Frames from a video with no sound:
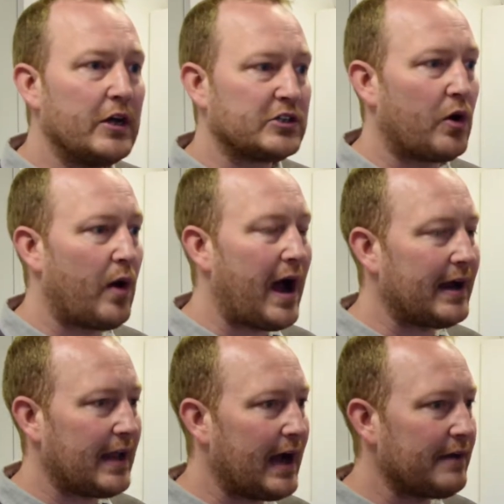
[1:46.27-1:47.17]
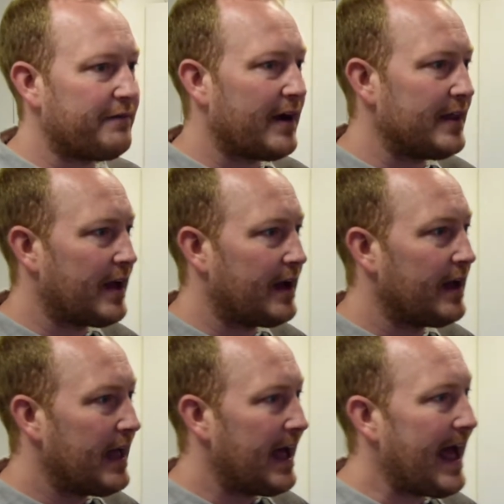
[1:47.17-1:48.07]
So I find
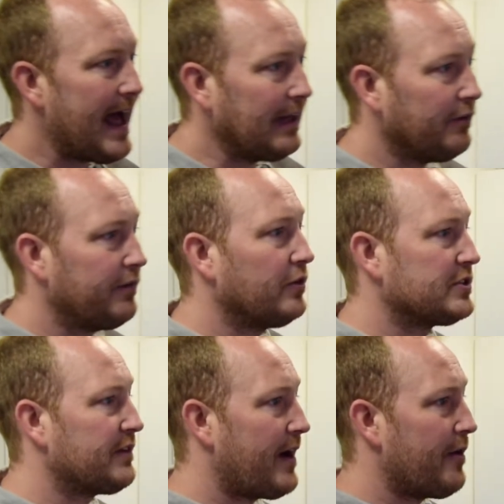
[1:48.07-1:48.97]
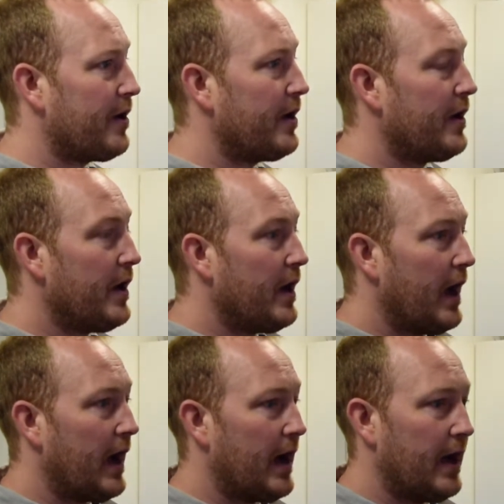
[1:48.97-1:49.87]
that a hell of a lot of our
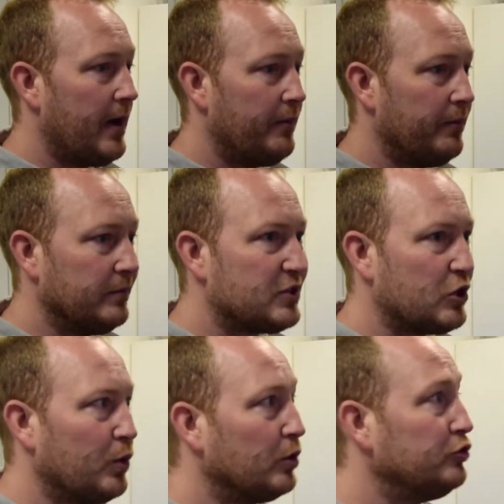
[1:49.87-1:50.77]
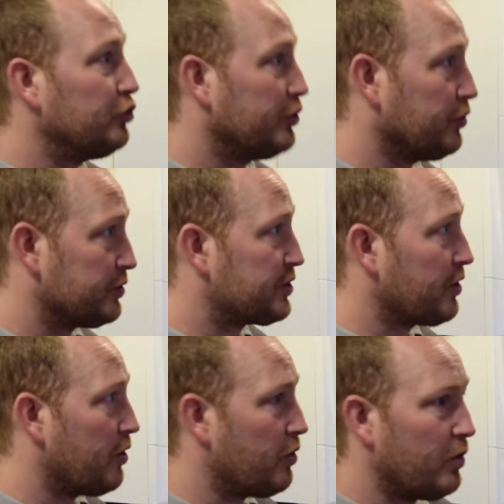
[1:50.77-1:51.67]
200 or
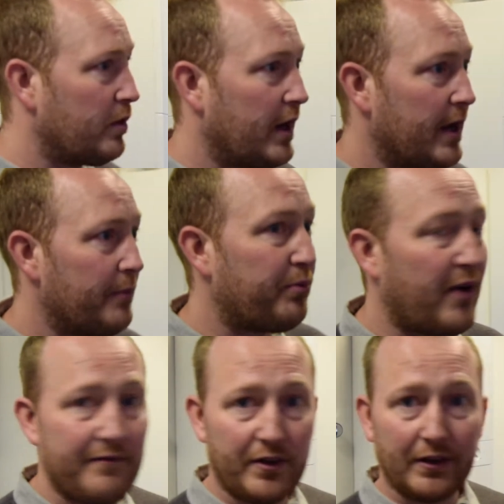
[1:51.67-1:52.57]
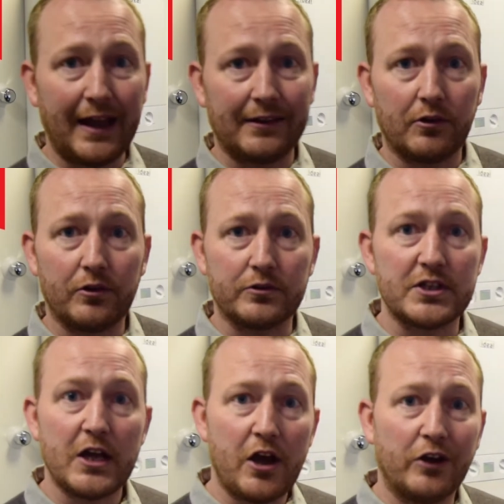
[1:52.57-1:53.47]
so private
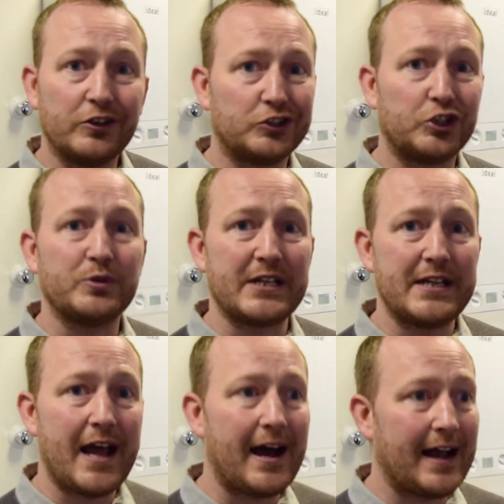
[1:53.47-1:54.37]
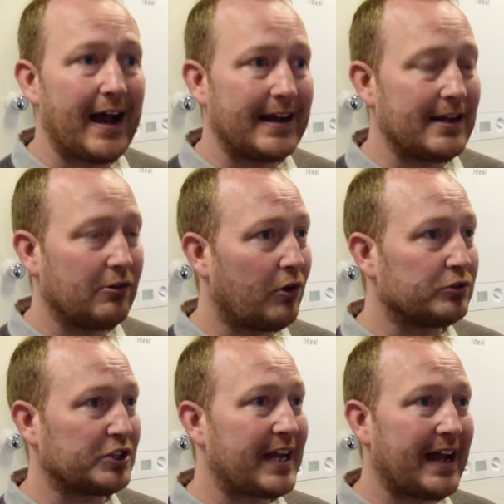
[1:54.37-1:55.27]
landlords are choosing the Ideal
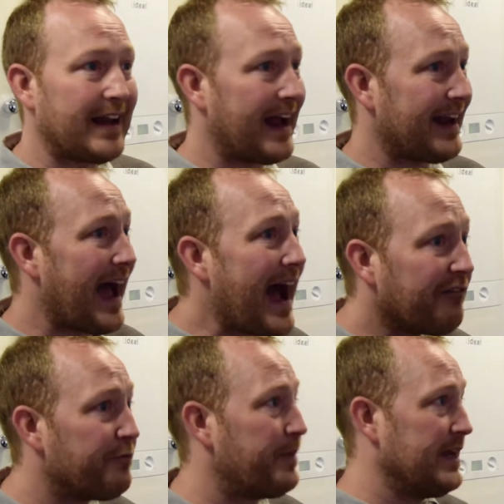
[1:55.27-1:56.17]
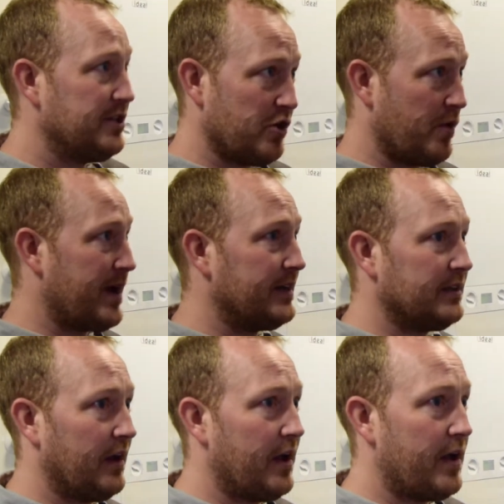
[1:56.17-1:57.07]
logic and have been doing
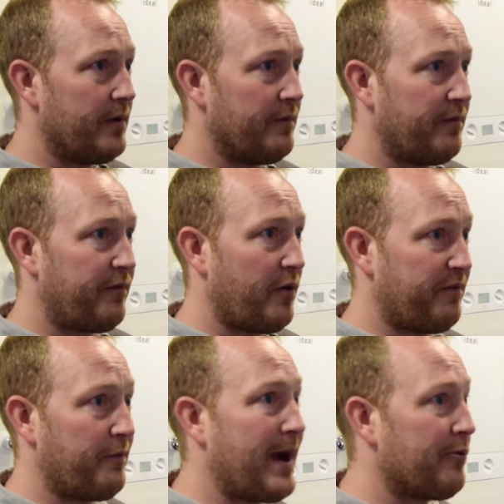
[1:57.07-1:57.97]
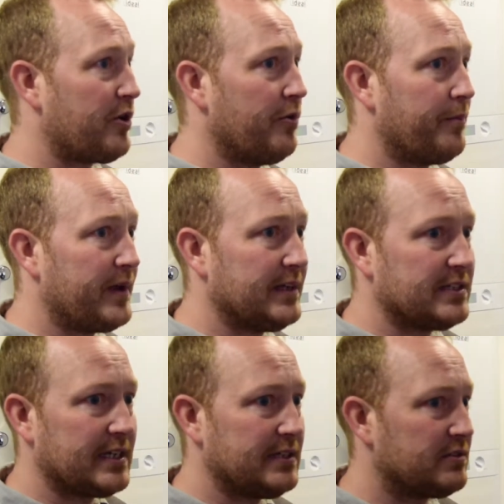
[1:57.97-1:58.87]
from our company
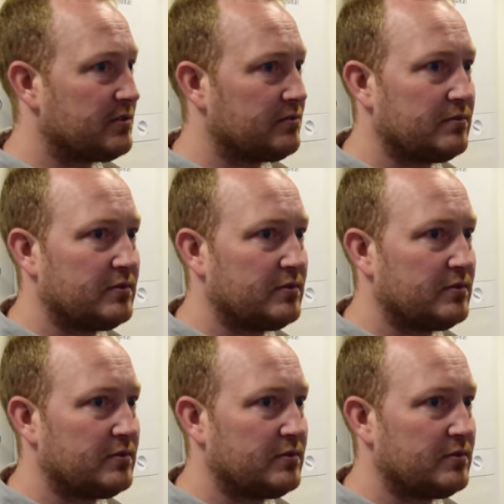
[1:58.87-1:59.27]
since